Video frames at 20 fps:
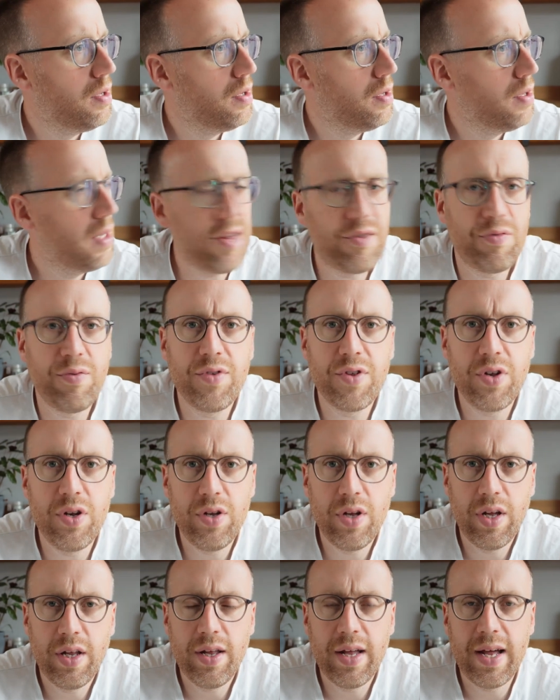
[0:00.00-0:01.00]
Last one's
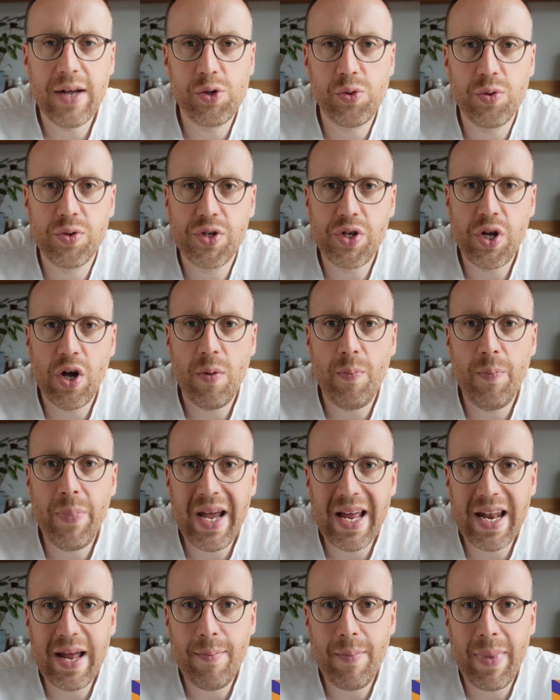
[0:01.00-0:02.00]
an actual store,
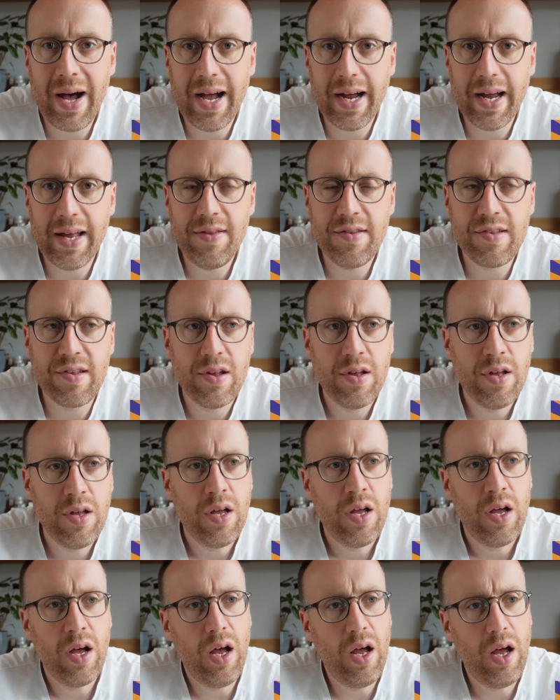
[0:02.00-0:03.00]
B&M Bargains.
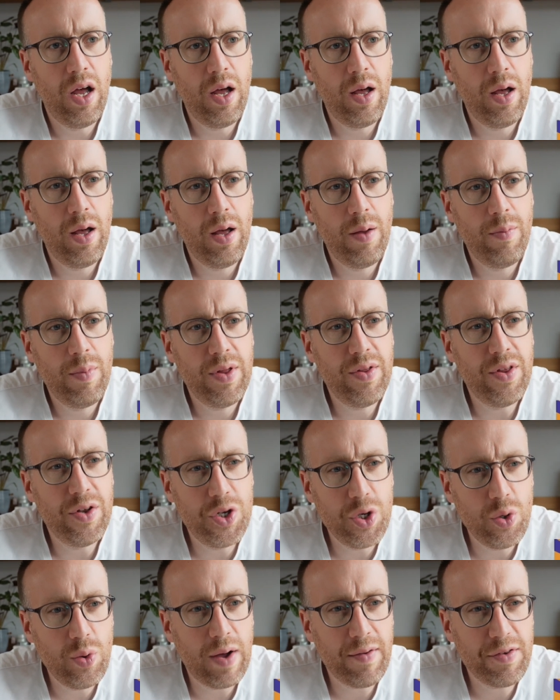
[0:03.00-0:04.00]
They
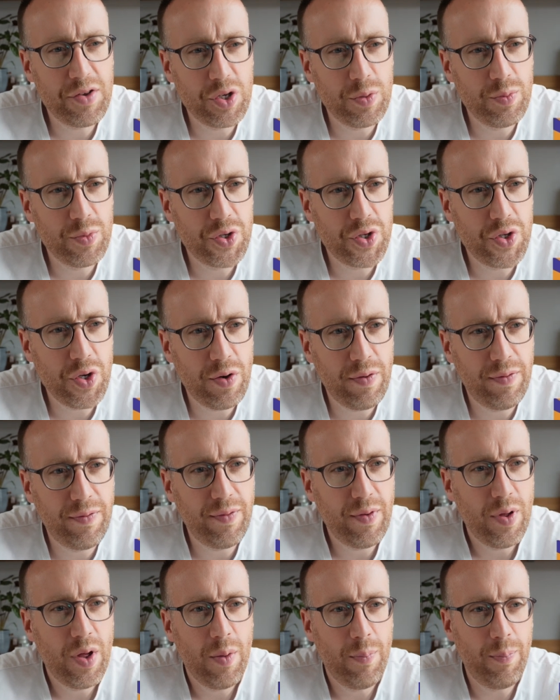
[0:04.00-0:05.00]
do have some
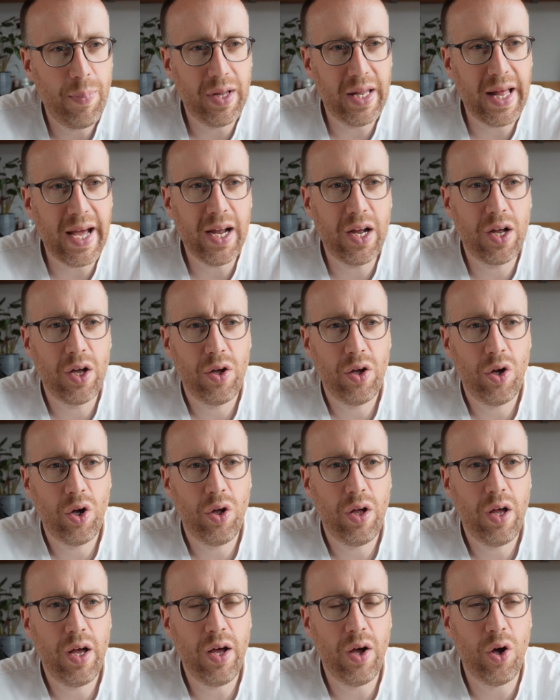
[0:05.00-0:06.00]
stuff, but like
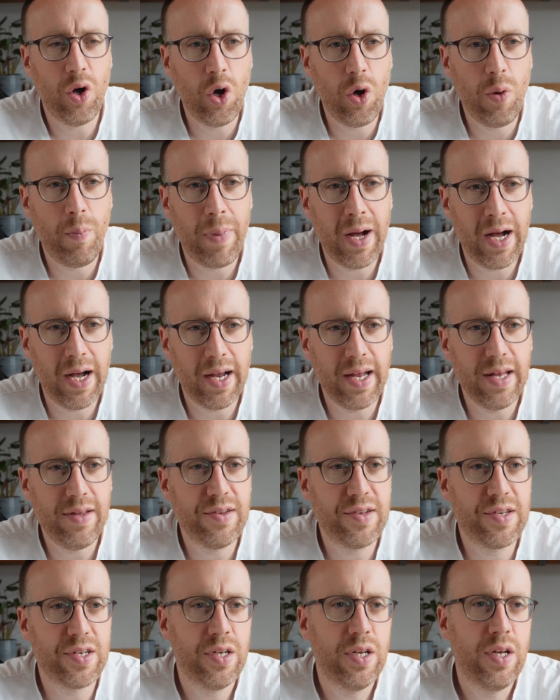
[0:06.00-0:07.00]
Home
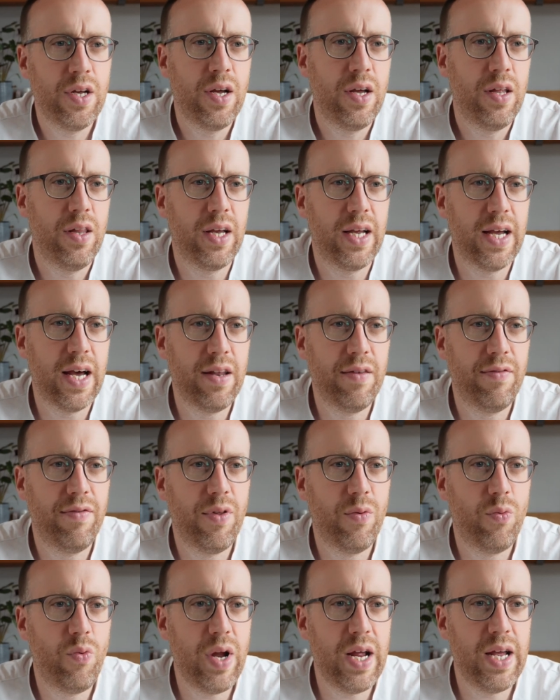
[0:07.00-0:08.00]
Bargains,
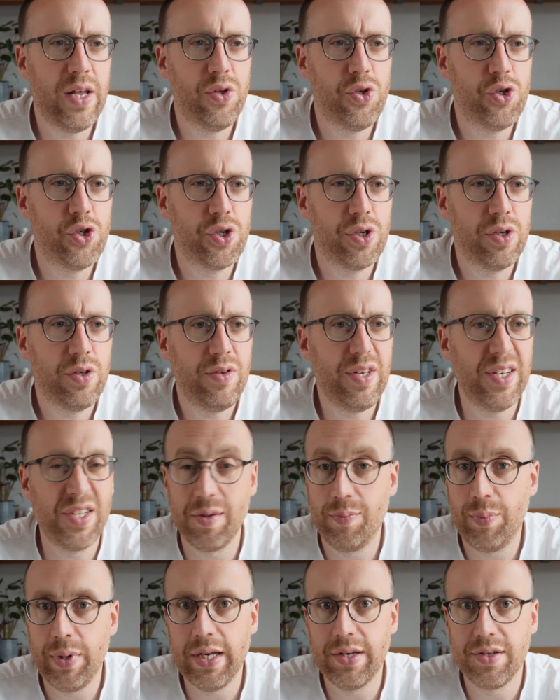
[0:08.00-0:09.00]
the range
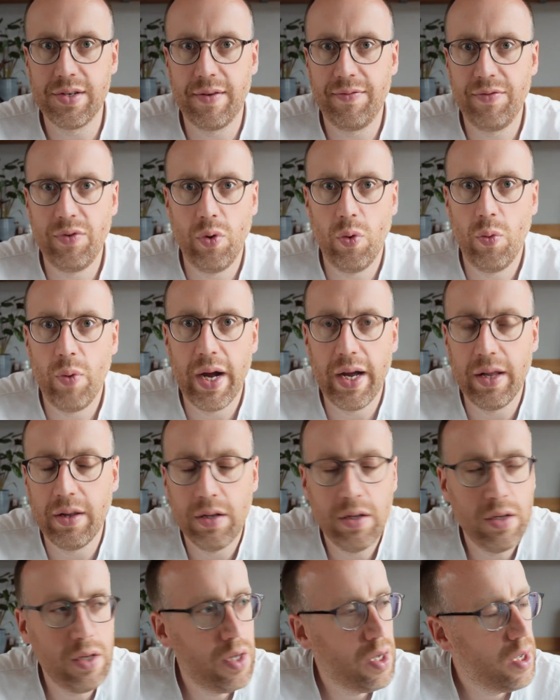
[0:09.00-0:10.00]
disappears after a while.
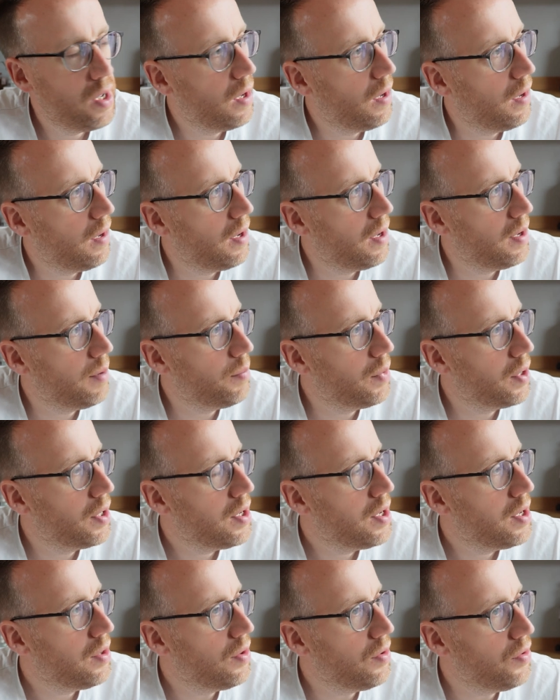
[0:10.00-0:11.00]
They
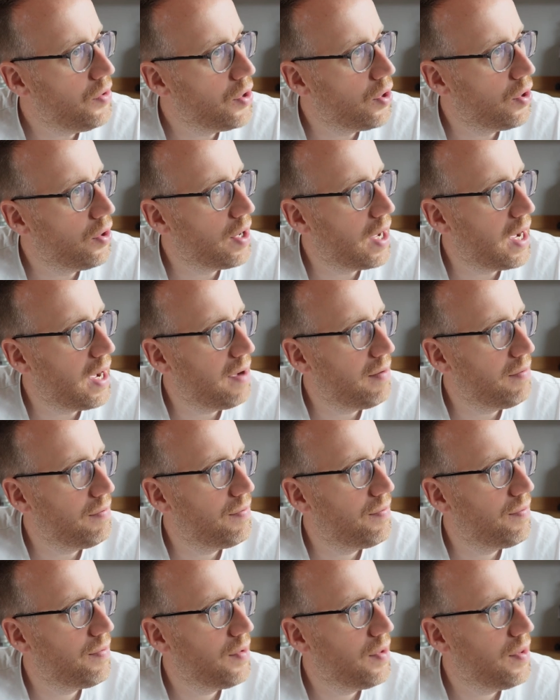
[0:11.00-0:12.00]
don't
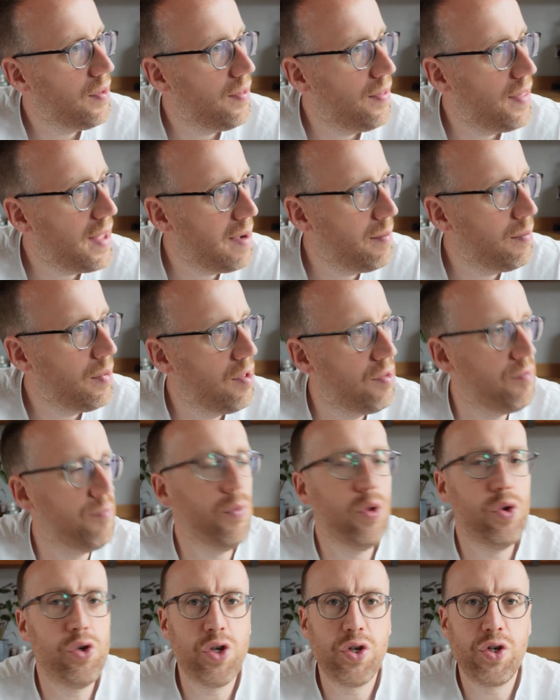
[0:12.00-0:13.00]
have that as
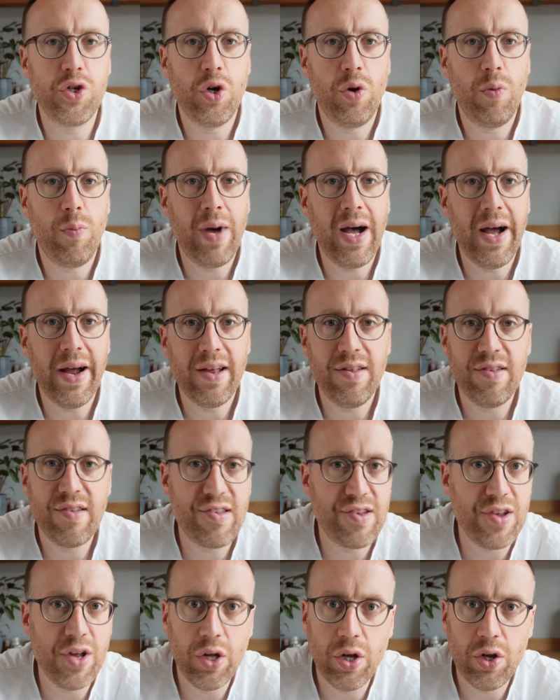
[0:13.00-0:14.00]
much as Home Bargains,
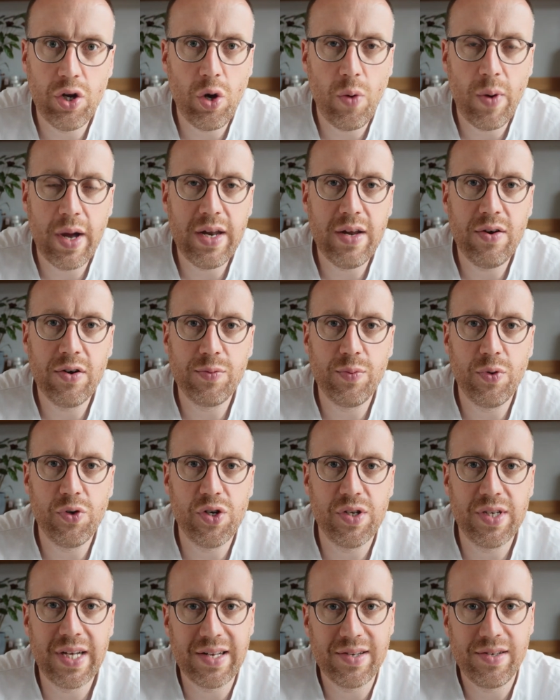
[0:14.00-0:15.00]
certainly nowhere near as much
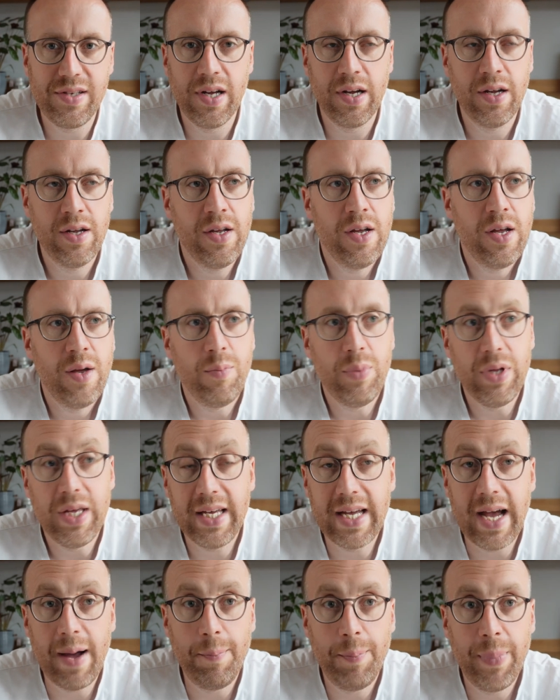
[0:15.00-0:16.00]
as Asda, but you
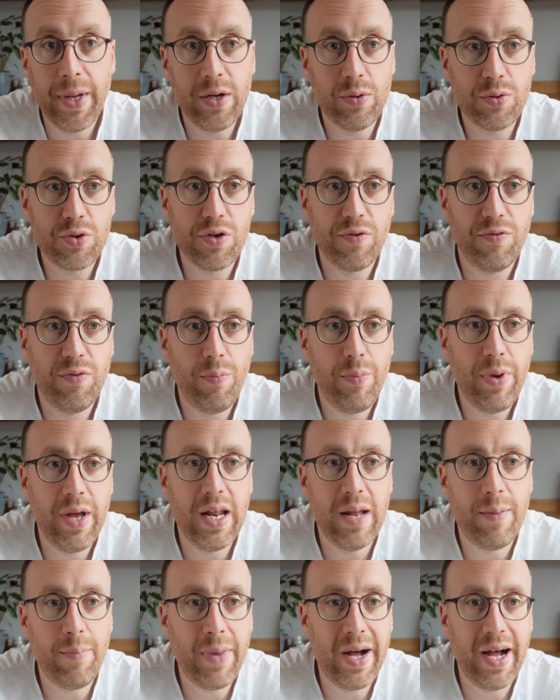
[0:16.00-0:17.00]
can pick up stuff from
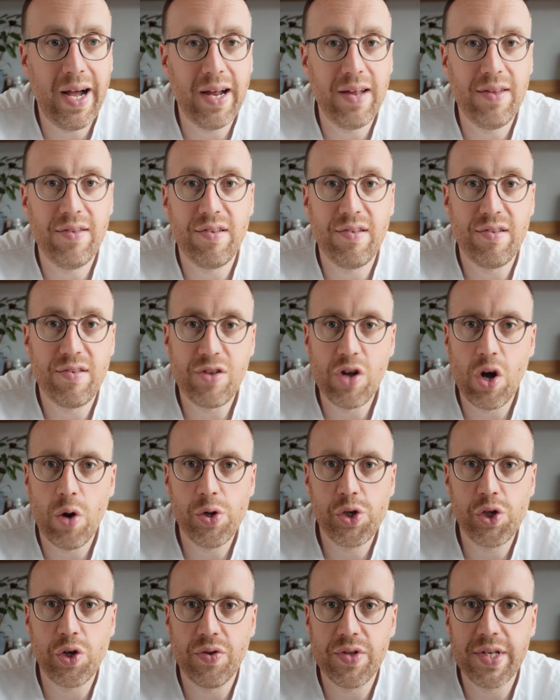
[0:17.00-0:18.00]
B&M Bargains,
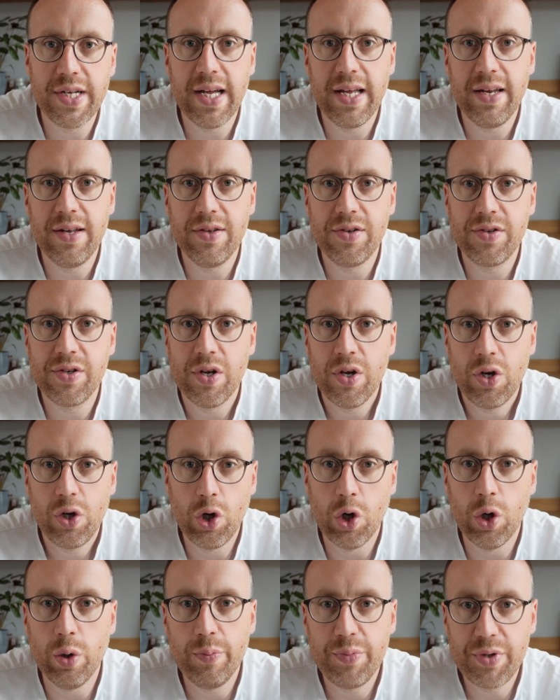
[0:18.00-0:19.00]
storage containers,
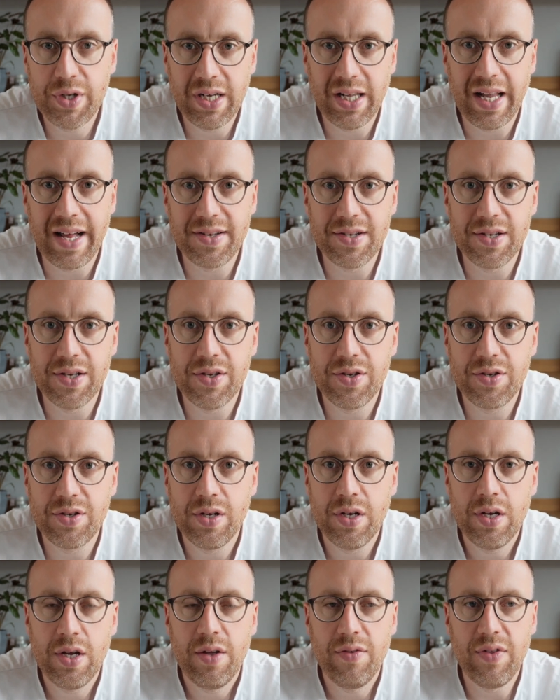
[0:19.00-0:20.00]
cups,
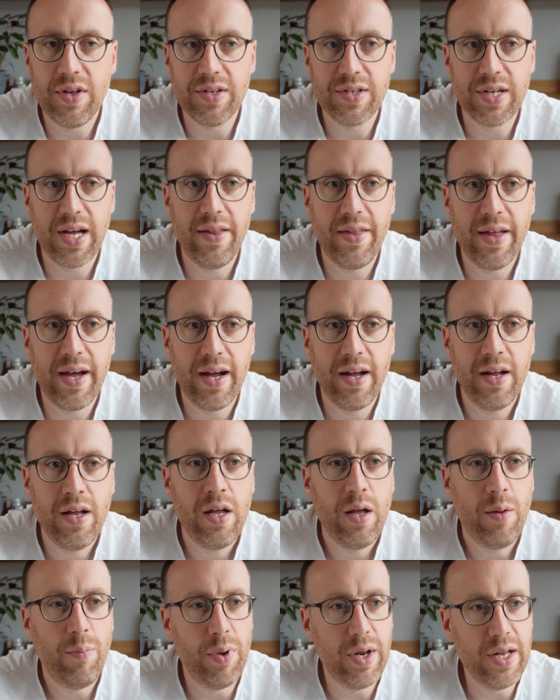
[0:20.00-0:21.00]
glasses, things like that,
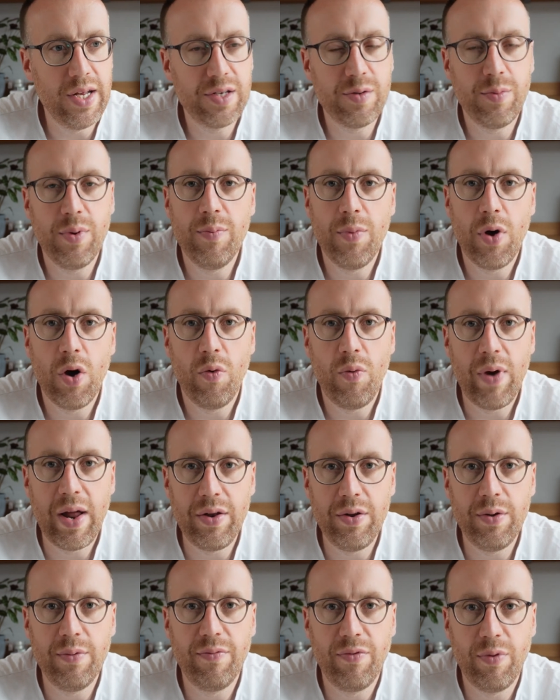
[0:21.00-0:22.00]
but it is a bit more
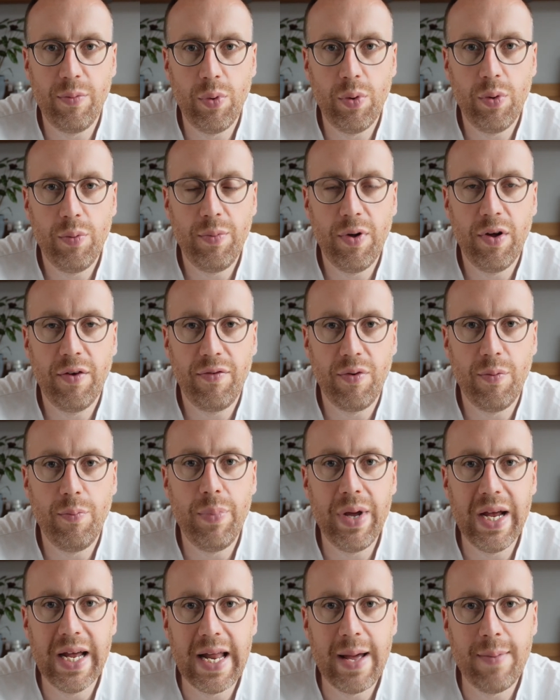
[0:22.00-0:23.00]
random from
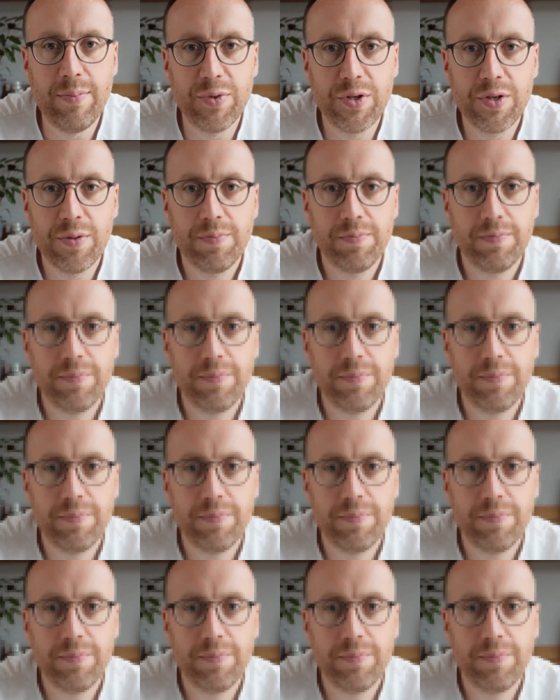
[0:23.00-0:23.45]
B&M's.